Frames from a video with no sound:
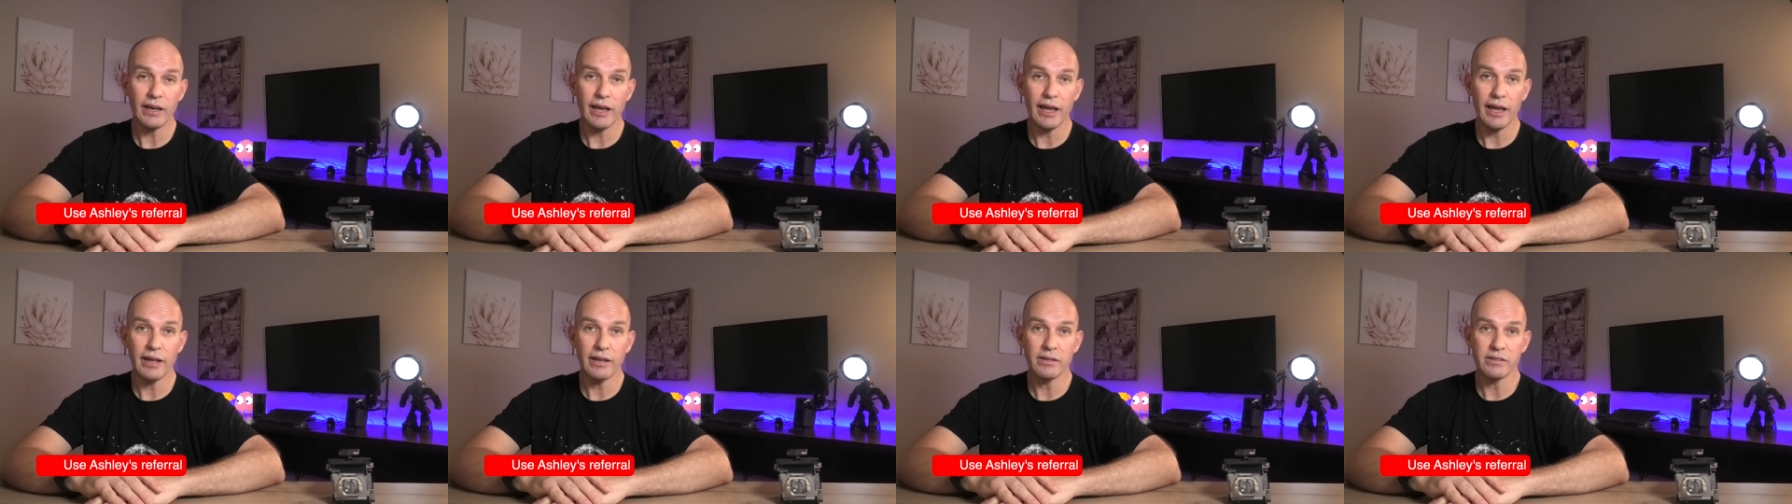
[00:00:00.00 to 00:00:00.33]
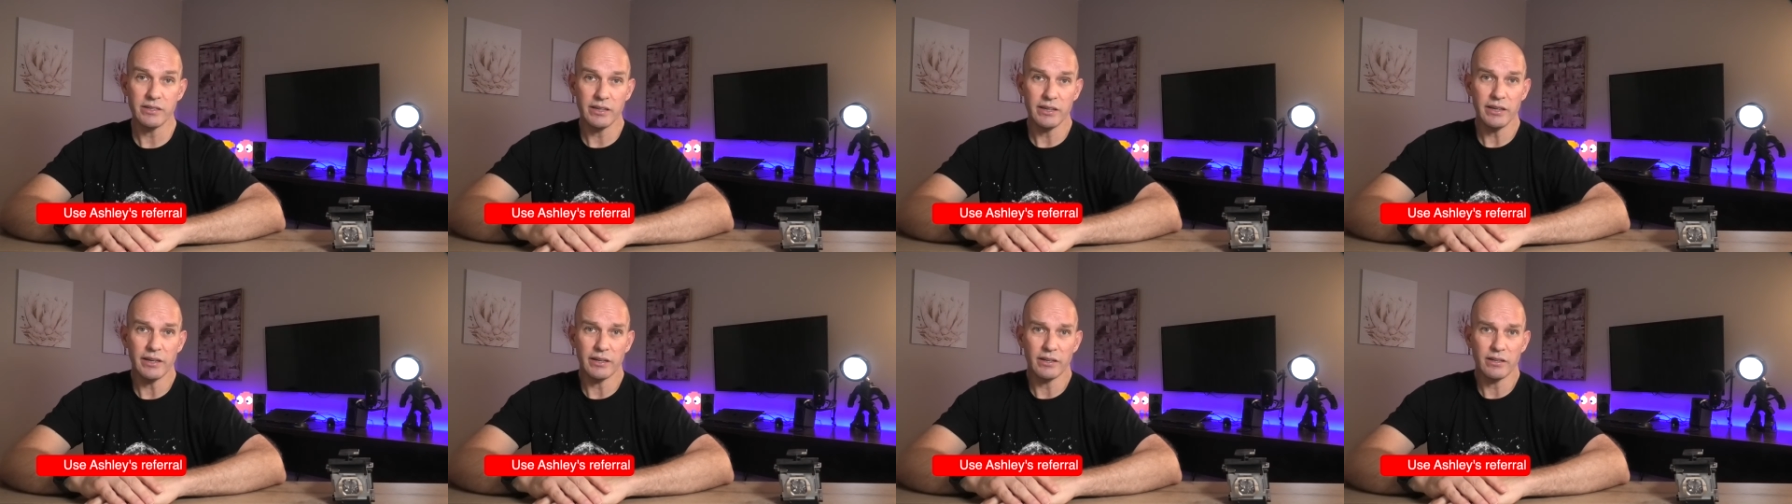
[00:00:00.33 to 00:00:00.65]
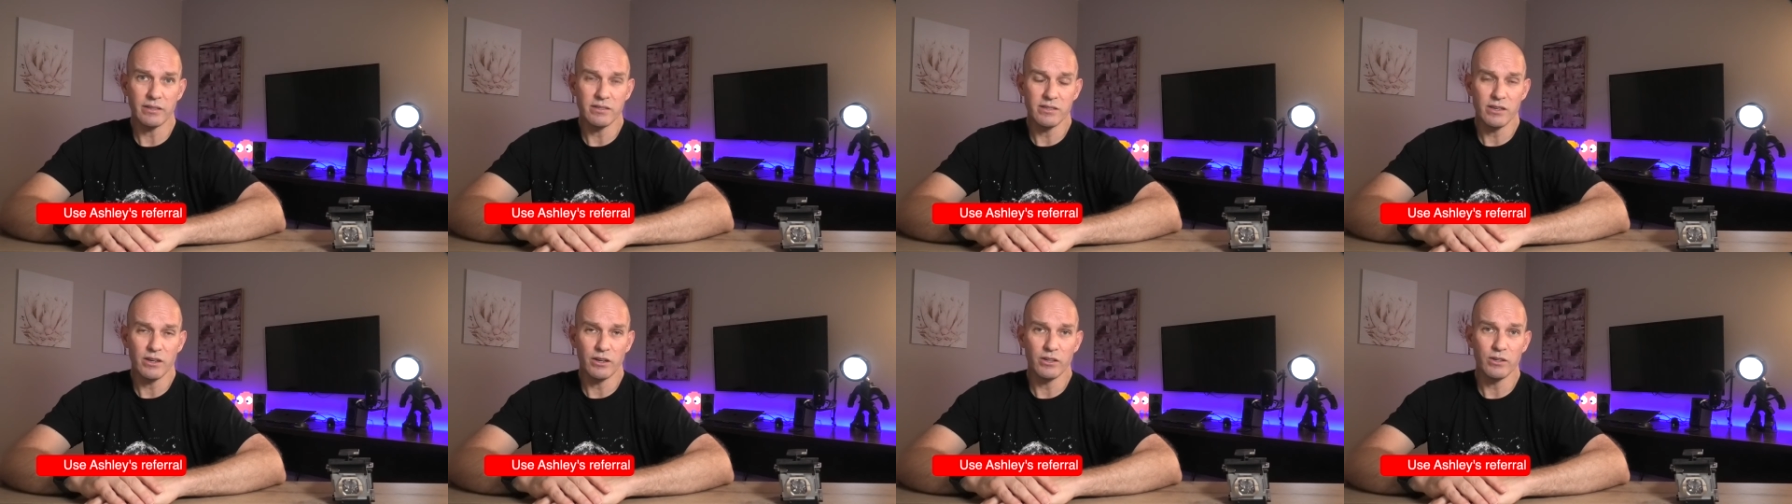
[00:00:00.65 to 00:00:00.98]
and yeah,
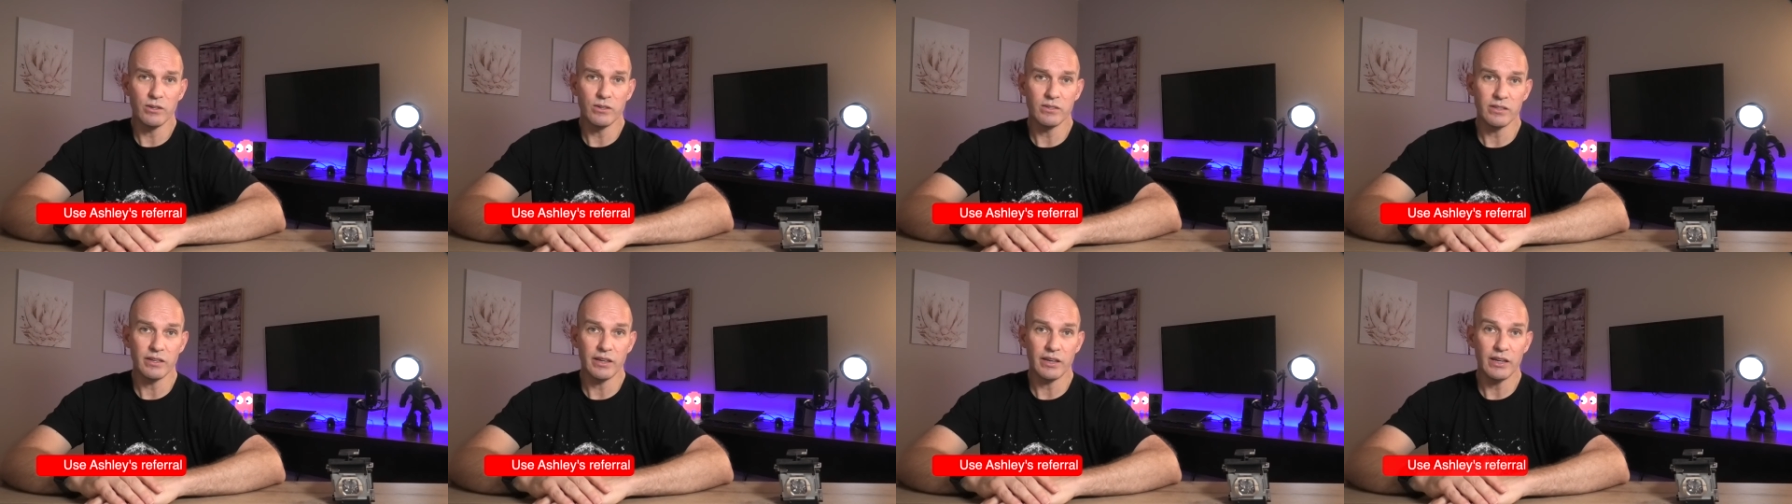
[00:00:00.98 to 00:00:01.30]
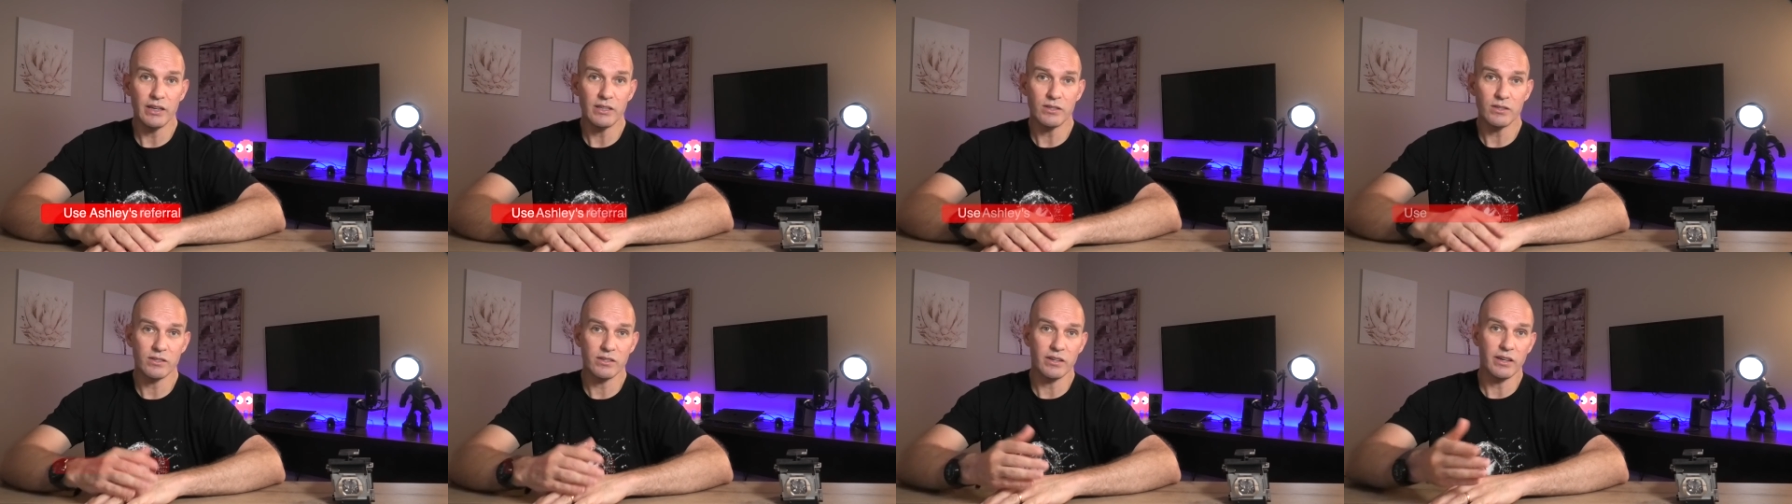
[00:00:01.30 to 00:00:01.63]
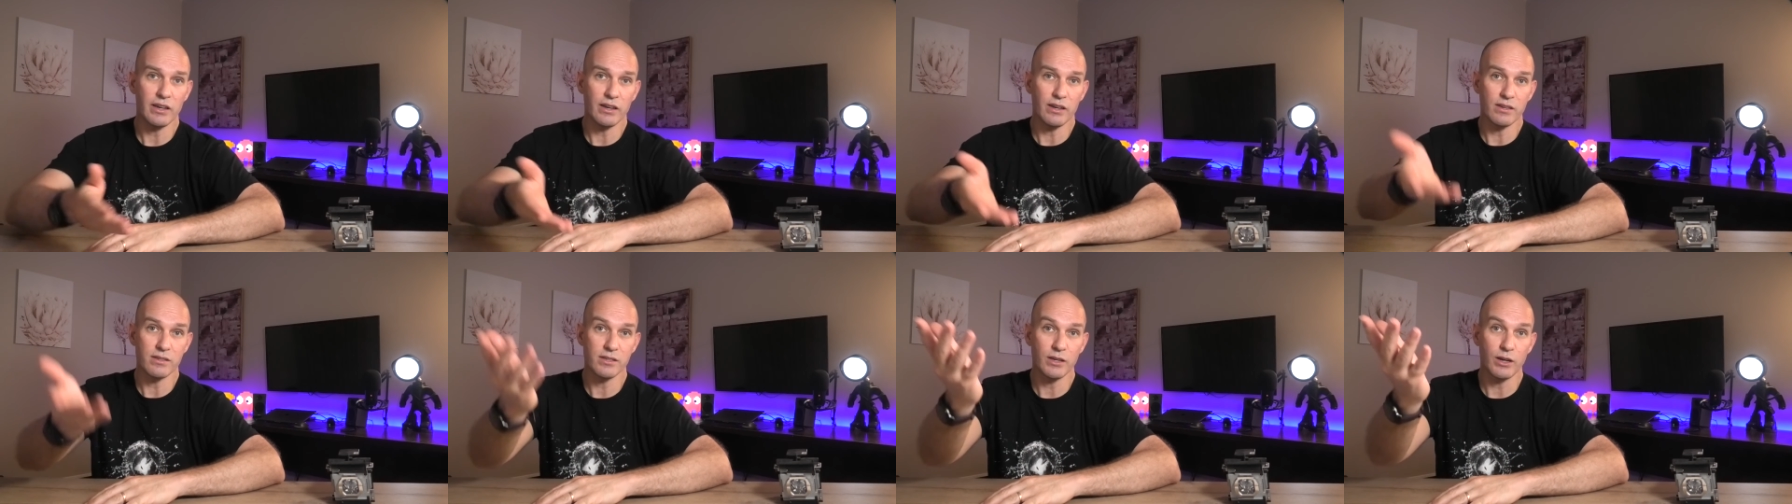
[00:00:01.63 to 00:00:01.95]
consider using his to
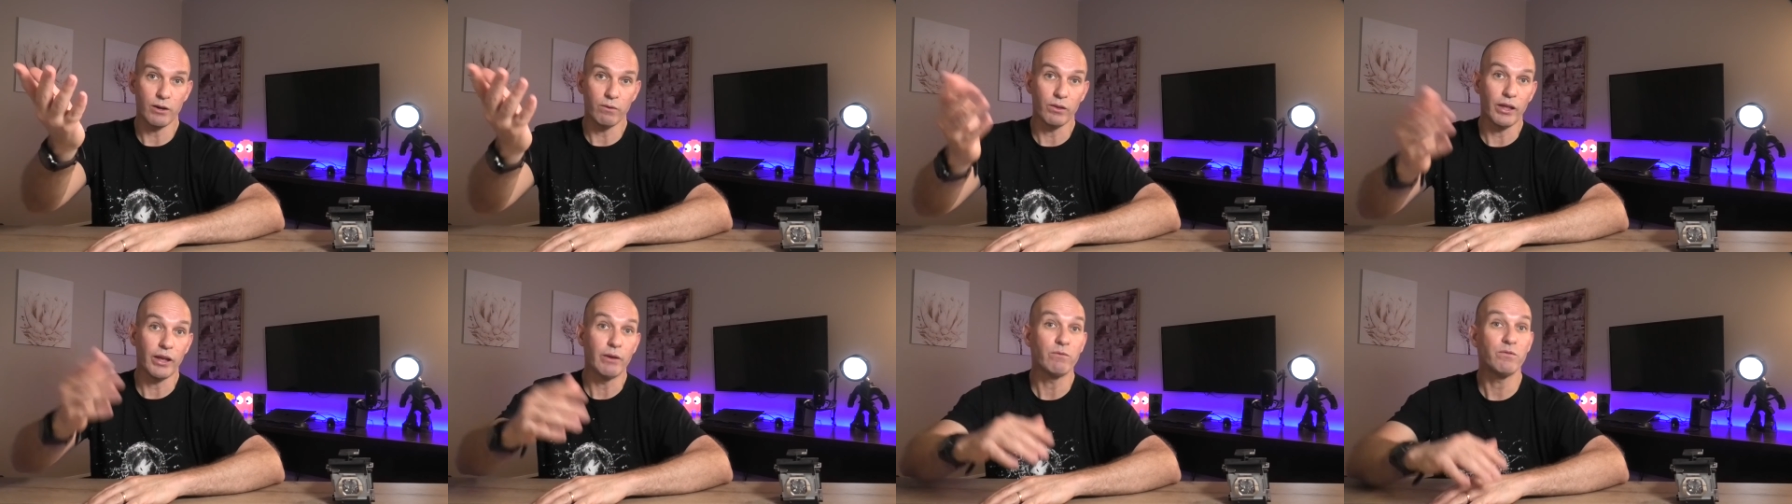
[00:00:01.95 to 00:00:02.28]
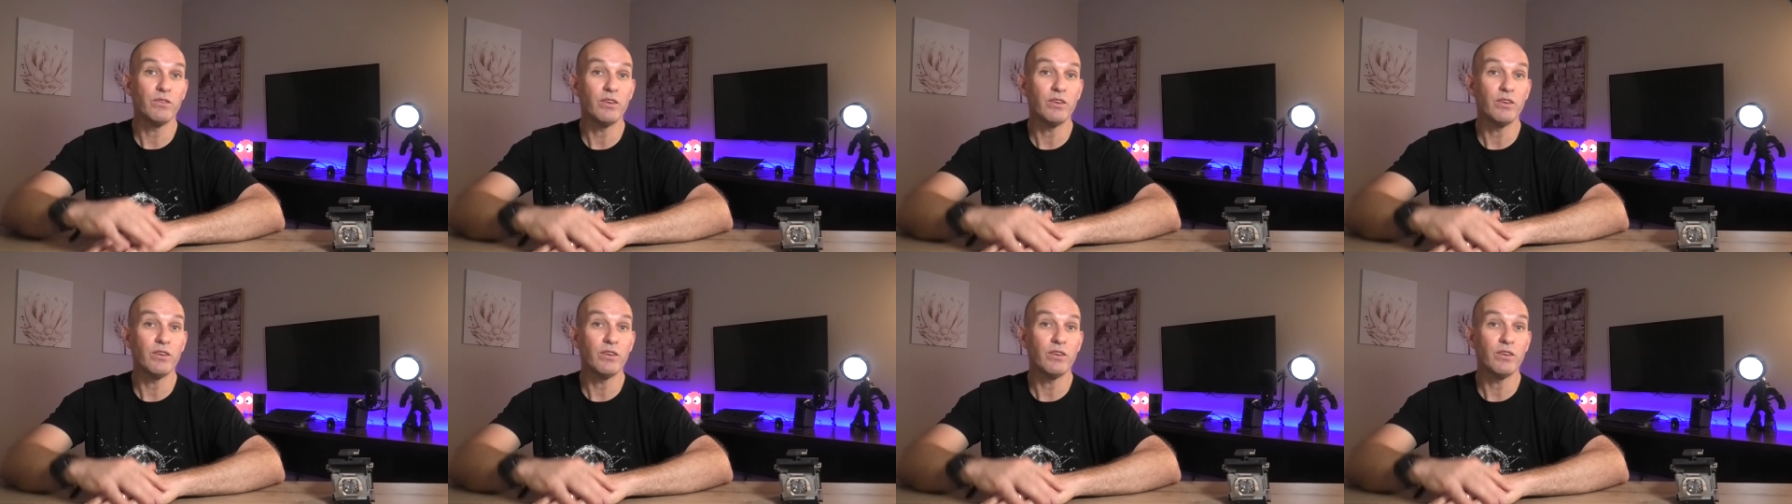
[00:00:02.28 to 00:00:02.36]
get yourself like